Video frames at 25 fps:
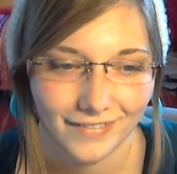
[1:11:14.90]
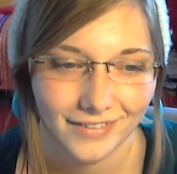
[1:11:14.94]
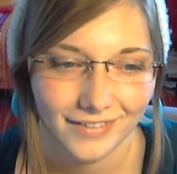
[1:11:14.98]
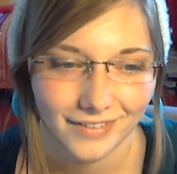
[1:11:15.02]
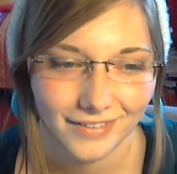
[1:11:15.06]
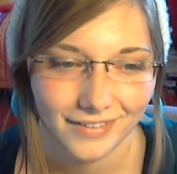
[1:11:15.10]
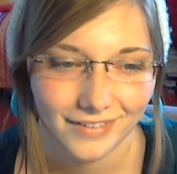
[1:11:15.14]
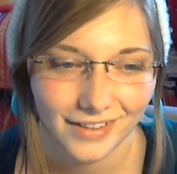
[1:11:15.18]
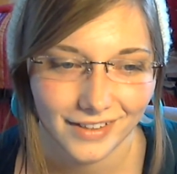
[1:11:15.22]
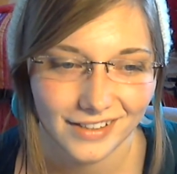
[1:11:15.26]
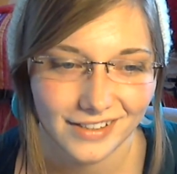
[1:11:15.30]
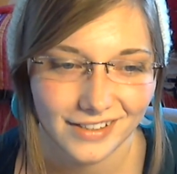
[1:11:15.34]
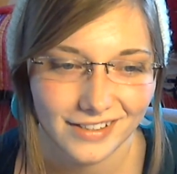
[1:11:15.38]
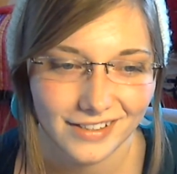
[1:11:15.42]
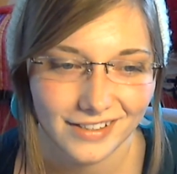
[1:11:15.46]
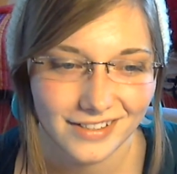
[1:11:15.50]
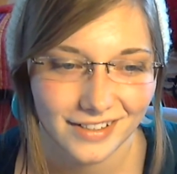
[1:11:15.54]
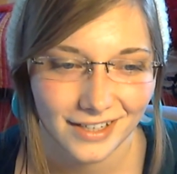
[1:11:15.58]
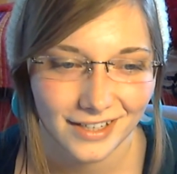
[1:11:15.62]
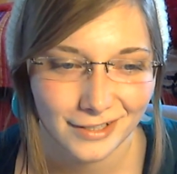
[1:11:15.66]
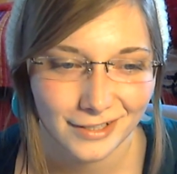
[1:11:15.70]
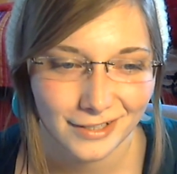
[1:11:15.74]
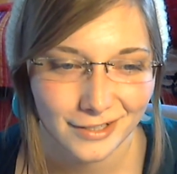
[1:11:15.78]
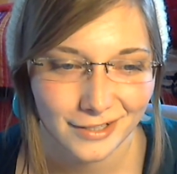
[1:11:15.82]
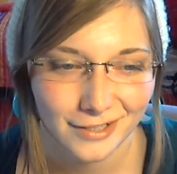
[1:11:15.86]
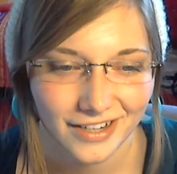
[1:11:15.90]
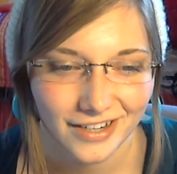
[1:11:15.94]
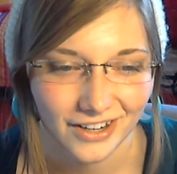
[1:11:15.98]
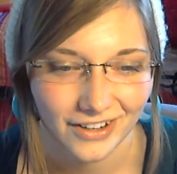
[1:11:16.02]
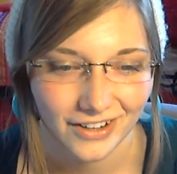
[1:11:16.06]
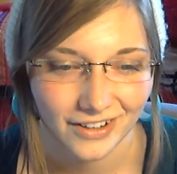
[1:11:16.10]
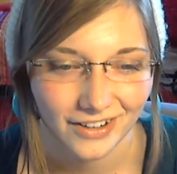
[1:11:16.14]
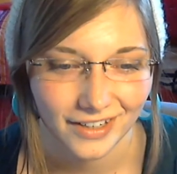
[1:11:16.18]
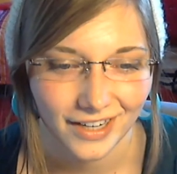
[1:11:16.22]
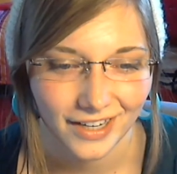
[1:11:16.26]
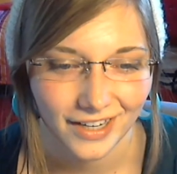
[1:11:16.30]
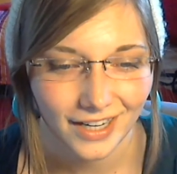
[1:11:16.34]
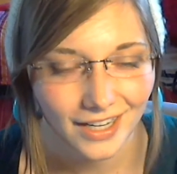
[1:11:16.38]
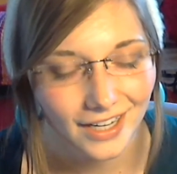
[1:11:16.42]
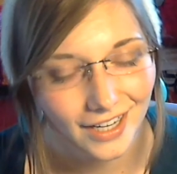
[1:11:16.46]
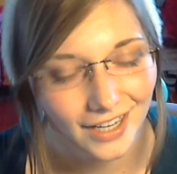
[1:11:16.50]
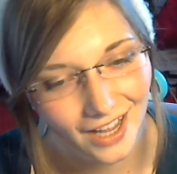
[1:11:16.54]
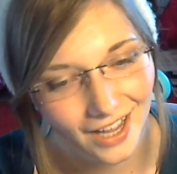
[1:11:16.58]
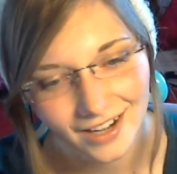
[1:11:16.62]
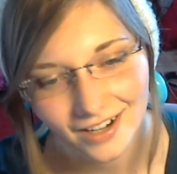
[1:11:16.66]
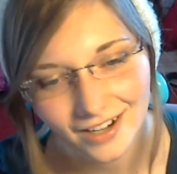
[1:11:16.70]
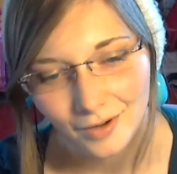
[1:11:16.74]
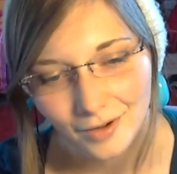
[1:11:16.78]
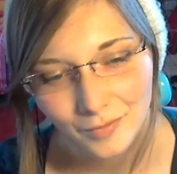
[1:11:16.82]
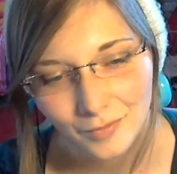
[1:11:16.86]
that's nice to hear. And
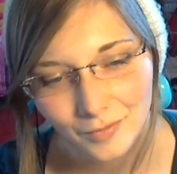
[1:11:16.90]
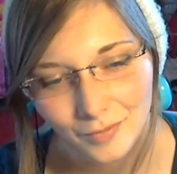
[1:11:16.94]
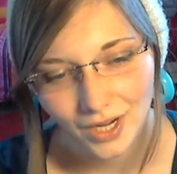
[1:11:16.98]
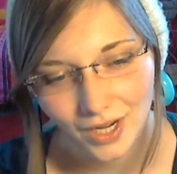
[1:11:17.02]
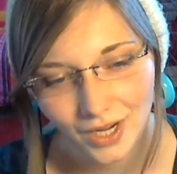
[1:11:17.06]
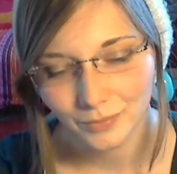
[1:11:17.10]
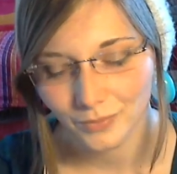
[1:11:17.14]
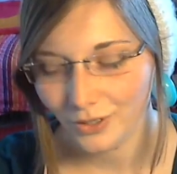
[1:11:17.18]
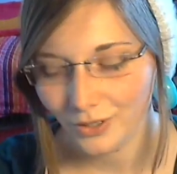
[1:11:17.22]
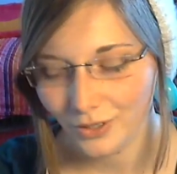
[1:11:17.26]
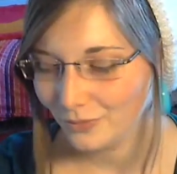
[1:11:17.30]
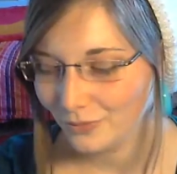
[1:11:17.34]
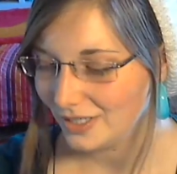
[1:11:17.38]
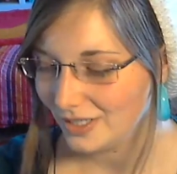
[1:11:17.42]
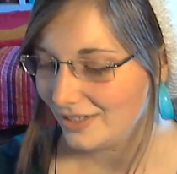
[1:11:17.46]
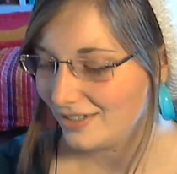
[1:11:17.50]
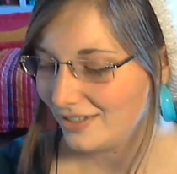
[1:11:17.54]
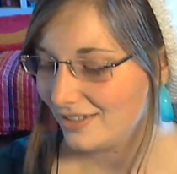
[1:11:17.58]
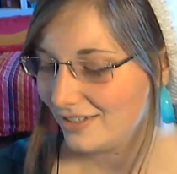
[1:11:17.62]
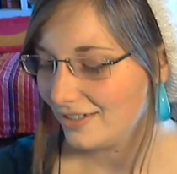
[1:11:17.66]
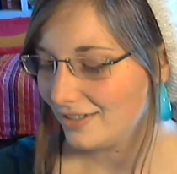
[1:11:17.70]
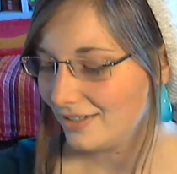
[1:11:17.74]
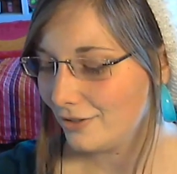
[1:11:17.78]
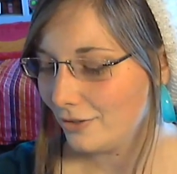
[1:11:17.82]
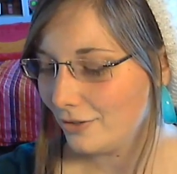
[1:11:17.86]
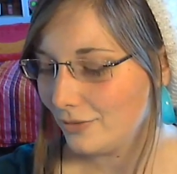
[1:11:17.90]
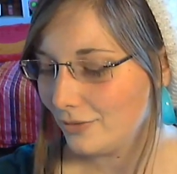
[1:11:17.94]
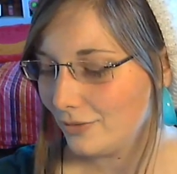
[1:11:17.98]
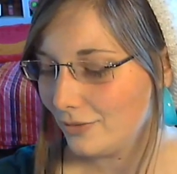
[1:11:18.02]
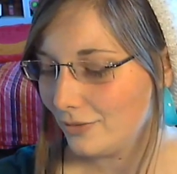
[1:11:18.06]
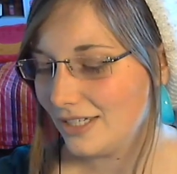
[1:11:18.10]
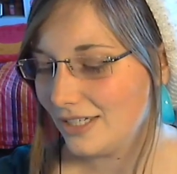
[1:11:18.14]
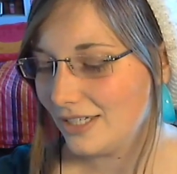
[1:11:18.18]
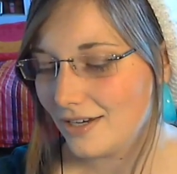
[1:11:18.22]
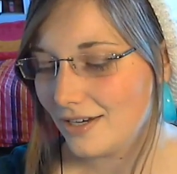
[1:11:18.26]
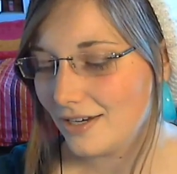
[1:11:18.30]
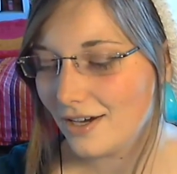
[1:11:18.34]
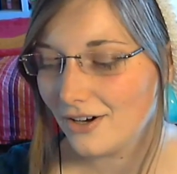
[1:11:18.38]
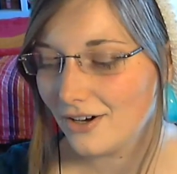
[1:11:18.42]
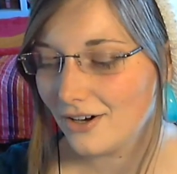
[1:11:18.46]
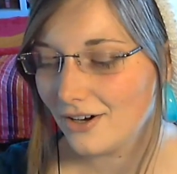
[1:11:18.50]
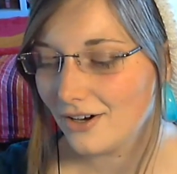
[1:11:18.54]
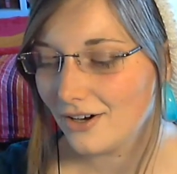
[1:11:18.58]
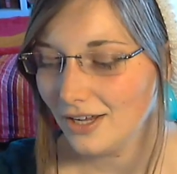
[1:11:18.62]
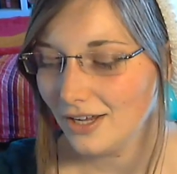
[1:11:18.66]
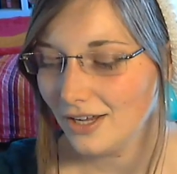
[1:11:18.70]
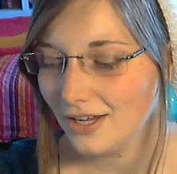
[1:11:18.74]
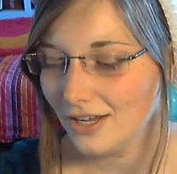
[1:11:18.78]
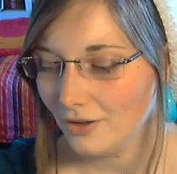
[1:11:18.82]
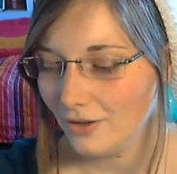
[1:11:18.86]
again, it's always nice to hear
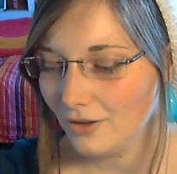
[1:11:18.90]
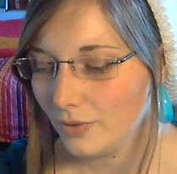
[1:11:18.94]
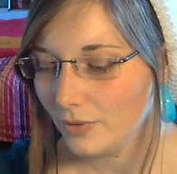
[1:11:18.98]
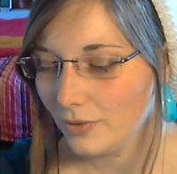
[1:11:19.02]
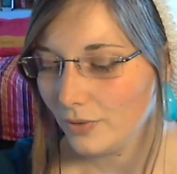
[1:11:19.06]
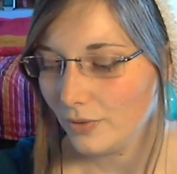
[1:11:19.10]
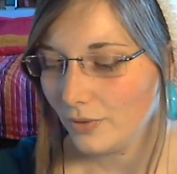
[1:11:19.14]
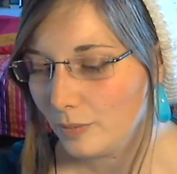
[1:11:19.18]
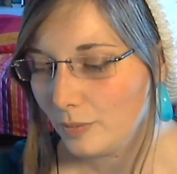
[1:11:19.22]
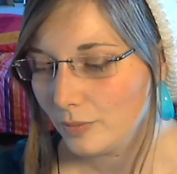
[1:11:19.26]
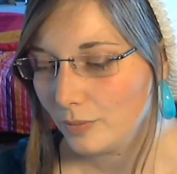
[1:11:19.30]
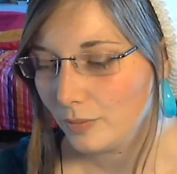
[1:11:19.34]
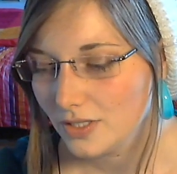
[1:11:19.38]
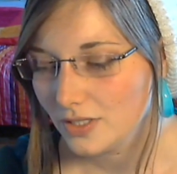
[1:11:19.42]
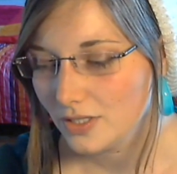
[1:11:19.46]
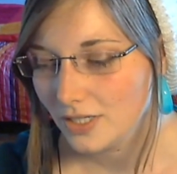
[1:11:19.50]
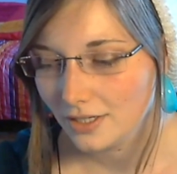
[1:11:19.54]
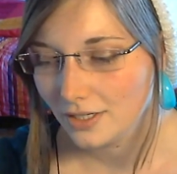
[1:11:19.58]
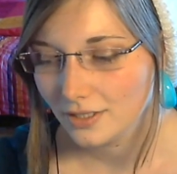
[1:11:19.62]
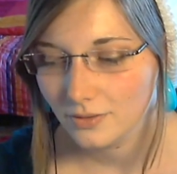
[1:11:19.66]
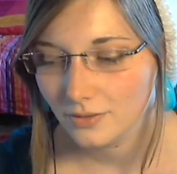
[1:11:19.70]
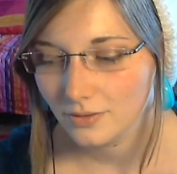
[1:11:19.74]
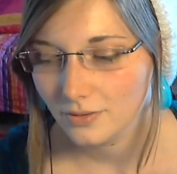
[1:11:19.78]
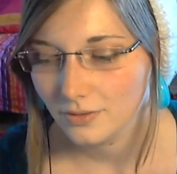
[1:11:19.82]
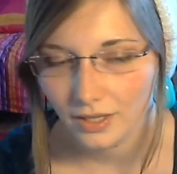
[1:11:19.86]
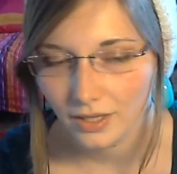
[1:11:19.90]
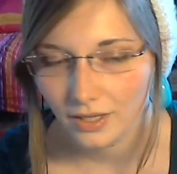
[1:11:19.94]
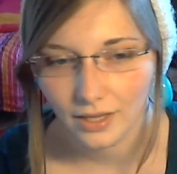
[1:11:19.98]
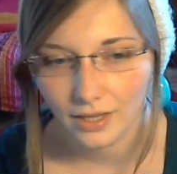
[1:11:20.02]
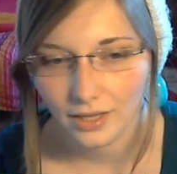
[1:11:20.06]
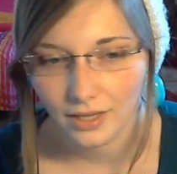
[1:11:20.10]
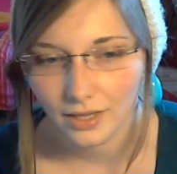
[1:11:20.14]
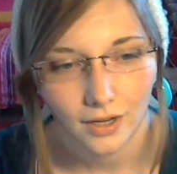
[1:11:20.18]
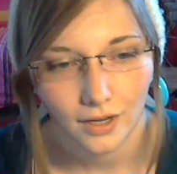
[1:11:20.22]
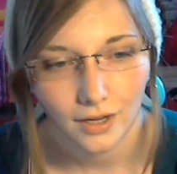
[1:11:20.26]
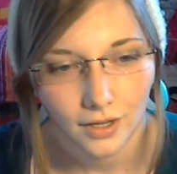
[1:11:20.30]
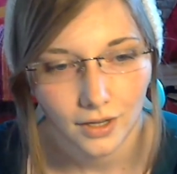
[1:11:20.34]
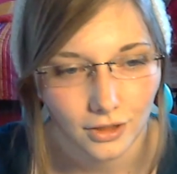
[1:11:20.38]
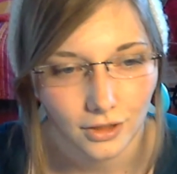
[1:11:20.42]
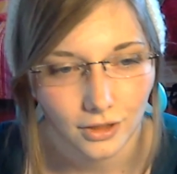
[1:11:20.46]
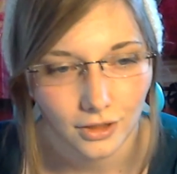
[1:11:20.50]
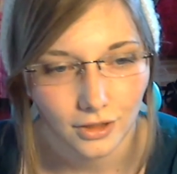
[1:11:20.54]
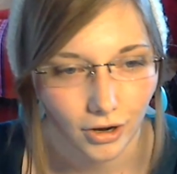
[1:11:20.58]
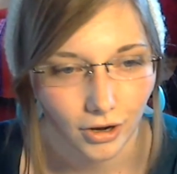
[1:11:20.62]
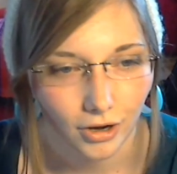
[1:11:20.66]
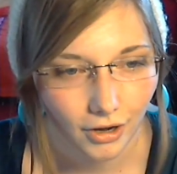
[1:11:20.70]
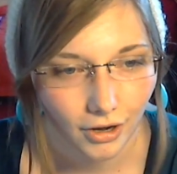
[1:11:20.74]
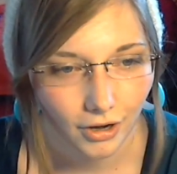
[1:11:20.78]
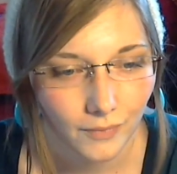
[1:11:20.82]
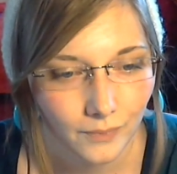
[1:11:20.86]
when people stick with it
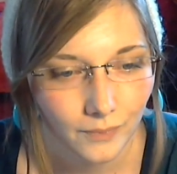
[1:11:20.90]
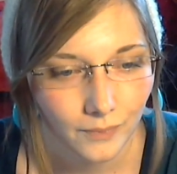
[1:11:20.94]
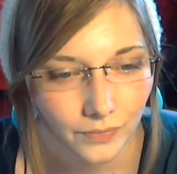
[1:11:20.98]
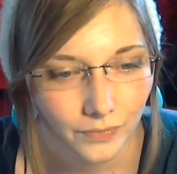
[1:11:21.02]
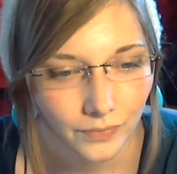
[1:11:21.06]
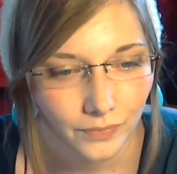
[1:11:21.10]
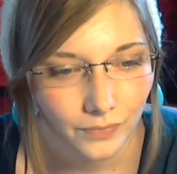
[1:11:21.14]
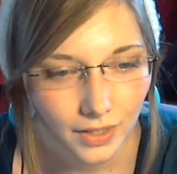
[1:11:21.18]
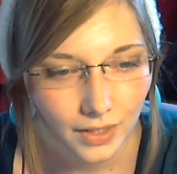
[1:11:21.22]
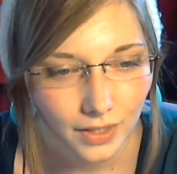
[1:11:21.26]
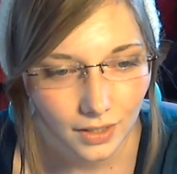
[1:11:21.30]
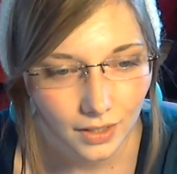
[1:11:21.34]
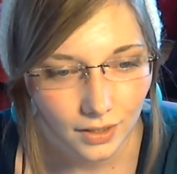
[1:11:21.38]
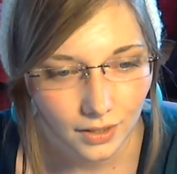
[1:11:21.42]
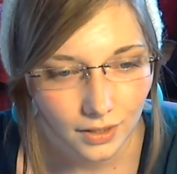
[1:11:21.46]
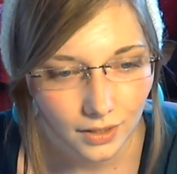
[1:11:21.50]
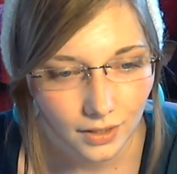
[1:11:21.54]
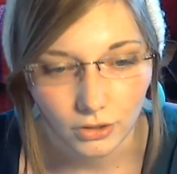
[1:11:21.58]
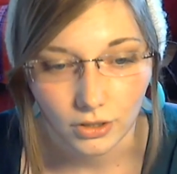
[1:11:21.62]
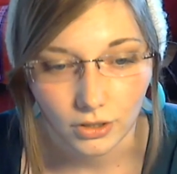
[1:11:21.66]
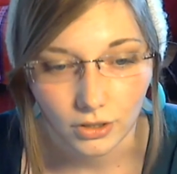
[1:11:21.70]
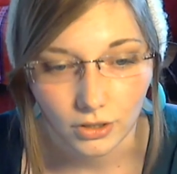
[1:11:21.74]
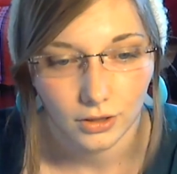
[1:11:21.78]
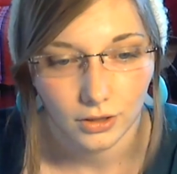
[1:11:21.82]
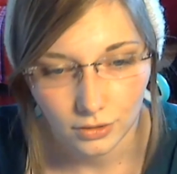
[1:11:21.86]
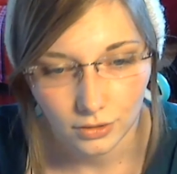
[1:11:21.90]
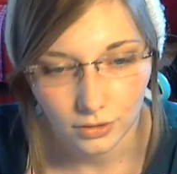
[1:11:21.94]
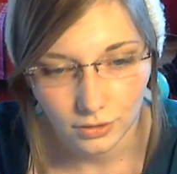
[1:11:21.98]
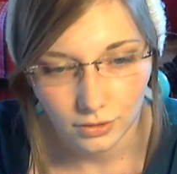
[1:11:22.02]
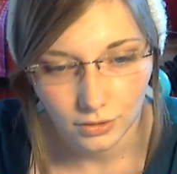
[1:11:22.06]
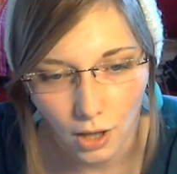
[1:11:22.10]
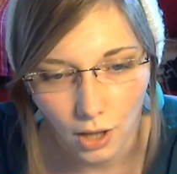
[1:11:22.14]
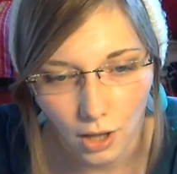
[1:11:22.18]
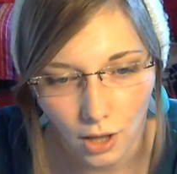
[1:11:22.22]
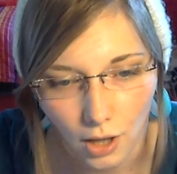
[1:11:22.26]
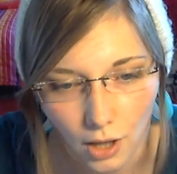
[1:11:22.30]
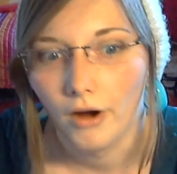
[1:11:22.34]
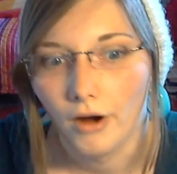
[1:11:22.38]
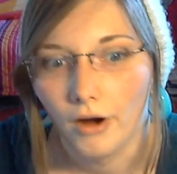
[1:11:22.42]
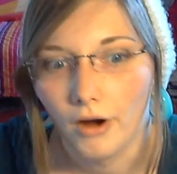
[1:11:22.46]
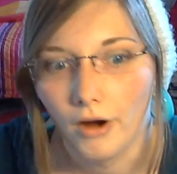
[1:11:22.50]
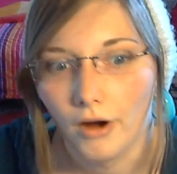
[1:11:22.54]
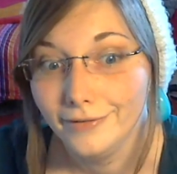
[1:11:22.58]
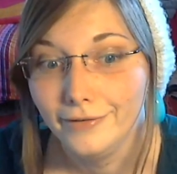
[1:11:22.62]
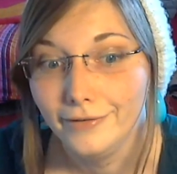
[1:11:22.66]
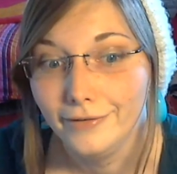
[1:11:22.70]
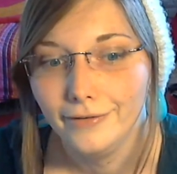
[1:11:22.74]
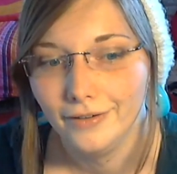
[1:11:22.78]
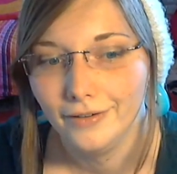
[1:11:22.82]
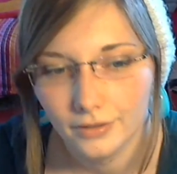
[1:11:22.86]
longer, or
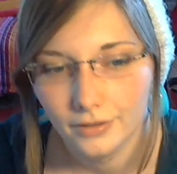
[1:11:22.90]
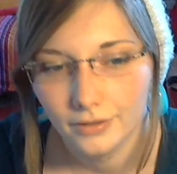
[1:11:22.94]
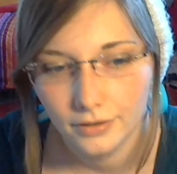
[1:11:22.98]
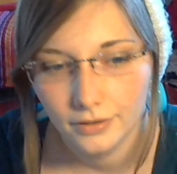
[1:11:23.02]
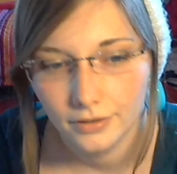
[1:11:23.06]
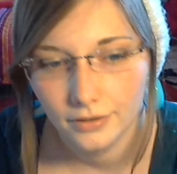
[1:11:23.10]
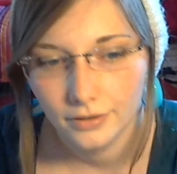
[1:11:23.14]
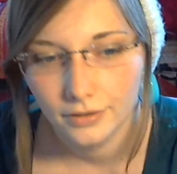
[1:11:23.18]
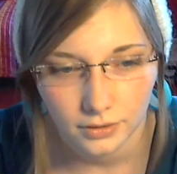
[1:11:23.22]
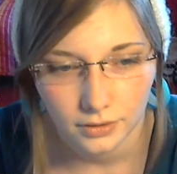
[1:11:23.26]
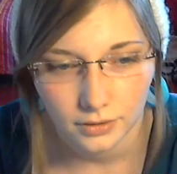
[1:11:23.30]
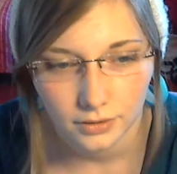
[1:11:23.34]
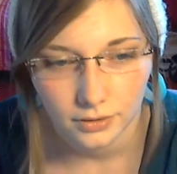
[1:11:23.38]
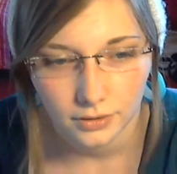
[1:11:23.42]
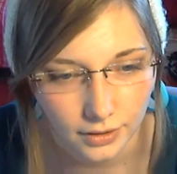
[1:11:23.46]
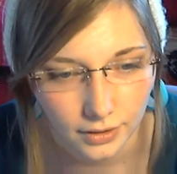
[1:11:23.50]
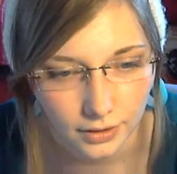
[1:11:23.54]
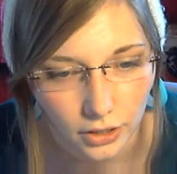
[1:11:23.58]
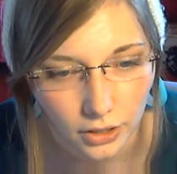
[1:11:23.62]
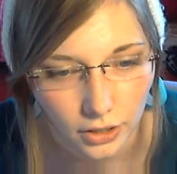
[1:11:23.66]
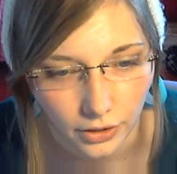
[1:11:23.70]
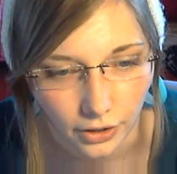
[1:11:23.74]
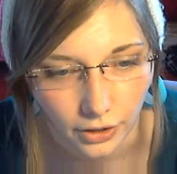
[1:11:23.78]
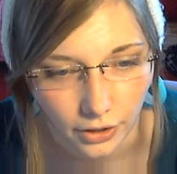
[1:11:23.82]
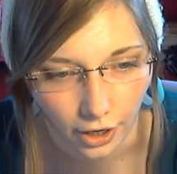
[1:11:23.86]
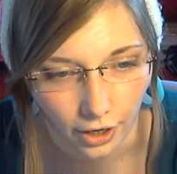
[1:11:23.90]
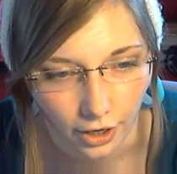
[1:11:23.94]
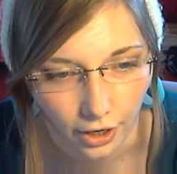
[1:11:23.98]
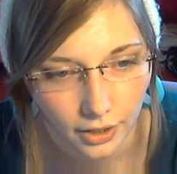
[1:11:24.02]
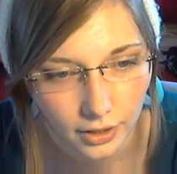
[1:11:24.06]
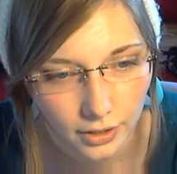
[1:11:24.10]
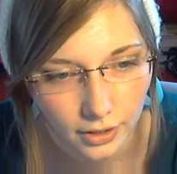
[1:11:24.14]
not longer.